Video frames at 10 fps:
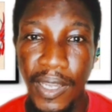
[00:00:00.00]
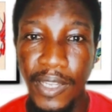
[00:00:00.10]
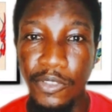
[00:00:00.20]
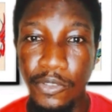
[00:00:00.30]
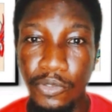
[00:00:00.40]

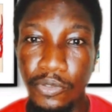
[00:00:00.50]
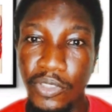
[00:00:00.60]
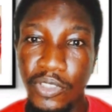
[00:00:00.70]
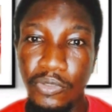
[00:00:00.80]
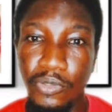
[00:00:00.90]
and also
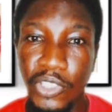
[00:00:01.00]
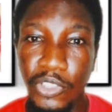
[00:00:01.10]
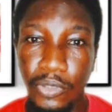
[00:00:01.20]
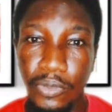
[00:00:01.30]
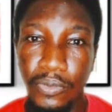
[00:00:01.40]
the
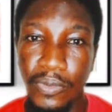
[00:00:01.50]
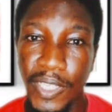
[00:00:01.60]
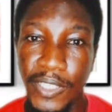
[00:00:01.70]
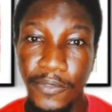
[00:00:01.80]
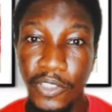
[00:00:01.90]
duration.
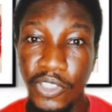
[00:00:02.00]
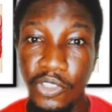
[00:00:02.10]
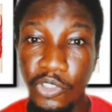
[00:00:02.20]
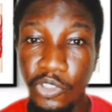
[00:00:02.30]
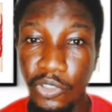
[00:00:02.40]
As for the
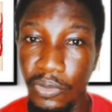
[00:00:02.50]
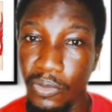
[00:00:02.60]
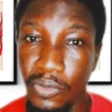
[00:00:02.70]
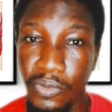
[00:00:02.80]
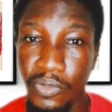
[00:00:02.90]

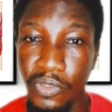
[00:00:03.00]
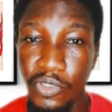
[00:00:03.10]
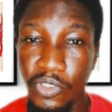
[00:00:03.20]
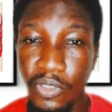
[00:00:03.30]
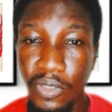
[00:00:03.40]

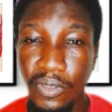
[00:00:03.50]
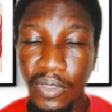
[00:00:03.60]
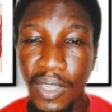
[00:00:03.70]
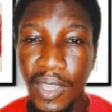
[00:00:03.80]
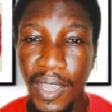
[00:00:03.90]
tuition
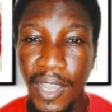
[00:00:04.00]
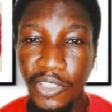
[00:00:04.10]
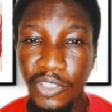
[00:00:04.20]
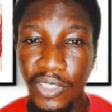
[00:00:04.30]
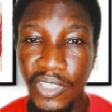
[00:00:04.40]

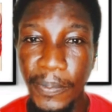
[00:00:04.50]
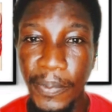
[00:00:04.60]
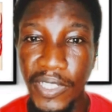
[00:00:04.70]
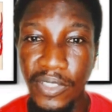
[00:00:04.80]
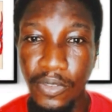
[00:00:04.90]
actually
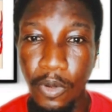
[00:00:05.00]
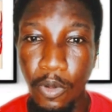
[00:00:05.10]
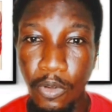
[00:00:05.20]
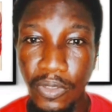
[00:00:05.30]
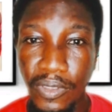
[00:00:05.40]
depends
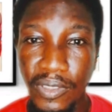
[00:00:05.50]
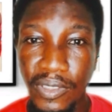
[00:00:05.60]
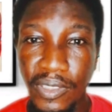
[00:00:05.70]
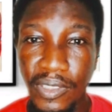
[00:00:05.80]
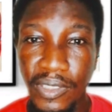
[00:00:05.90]
on
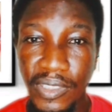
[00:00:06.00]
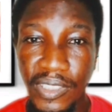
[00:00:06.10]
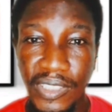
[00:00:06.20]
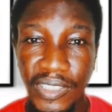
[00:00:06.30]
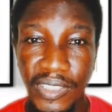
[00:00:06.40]

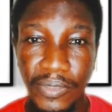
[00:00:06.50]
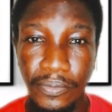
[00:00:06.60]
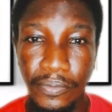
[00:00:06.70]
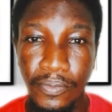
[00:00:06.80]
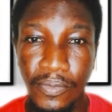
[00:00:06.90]
the
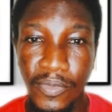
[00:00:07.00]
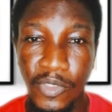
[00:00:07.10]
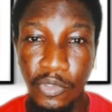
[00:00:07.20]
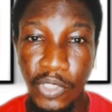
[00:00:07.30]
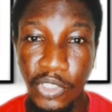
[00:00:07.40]

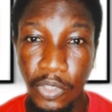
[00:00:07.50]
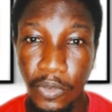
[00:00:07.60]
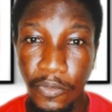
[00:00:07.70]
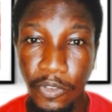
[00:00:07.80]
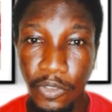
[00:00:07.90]
duration
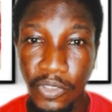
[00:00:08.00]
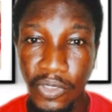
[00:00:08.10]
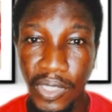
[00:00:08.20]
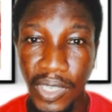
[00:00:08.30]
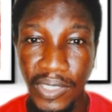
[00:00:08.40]
of
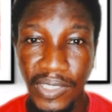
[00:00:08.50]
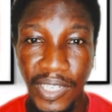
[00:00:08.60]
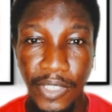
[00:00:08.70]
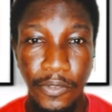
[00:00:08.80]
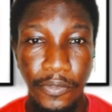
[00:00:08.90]
course and the
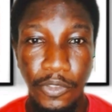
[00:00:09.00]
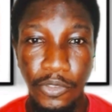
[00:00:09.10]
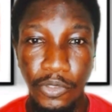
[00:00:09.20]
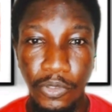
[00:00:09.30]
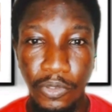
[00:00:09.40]
kind of
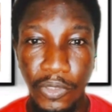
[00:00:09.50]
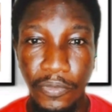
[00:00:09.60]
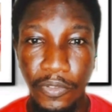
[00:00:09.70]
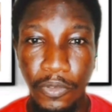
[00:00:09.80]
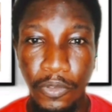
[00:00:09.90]
course you're going
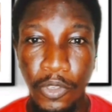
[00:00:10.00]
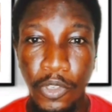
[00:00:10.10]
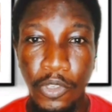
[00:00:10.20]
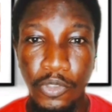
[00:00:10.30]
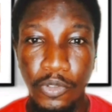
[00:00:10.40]
for.
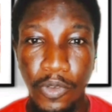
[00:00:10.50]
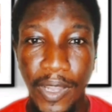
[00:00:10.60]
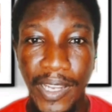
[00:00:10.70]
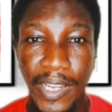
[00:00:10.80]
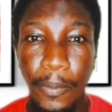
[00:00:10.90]
So
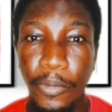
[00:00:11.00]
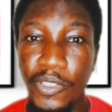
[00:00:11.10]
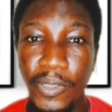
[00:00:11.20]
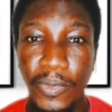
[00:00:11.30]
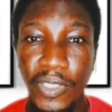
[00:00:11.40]
I can't
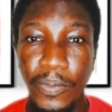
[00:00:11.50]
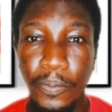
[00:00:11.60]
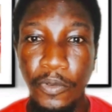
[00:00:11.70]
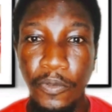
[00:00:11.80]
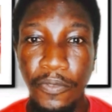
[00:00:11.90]
possibly
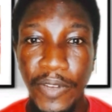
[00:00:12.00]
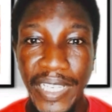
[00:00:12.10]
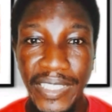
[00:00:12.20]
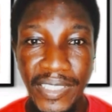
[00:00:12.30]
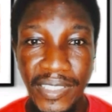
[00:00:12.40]

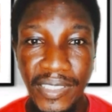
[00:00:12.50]
provide